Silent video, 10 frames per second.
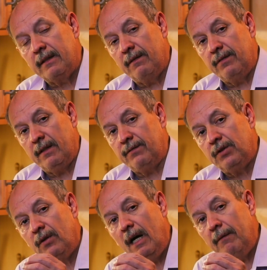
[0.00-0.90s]
the verb.
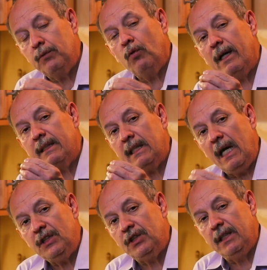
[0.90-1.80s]
You have to
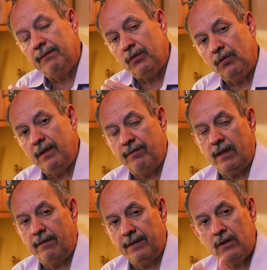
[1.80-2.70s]
attach them to the
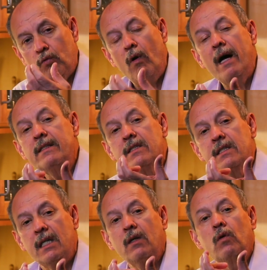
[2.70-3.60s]
verb. It's one
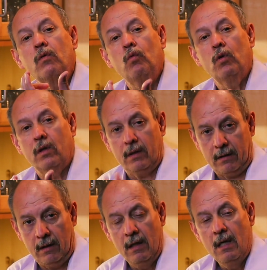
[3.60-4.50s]
single word.
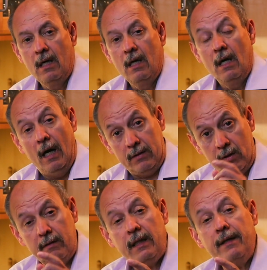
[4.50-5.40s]
And
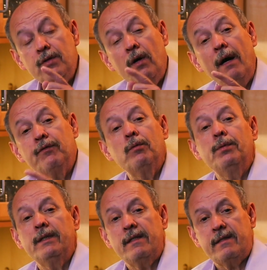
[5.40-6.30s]
sometimes you have to
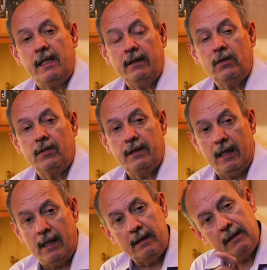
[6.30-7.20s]
put a sentence
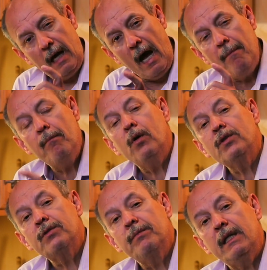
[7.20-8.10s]
there, and that
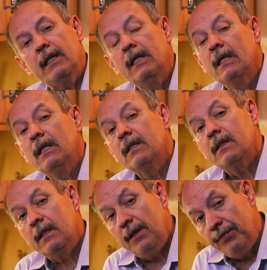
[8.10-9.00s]
must be
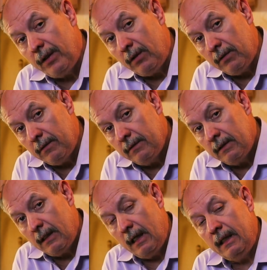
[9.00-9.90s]
difficult,
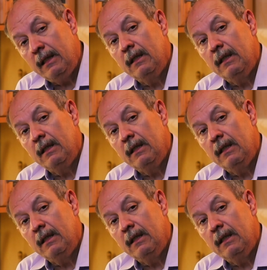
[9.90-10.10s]
right?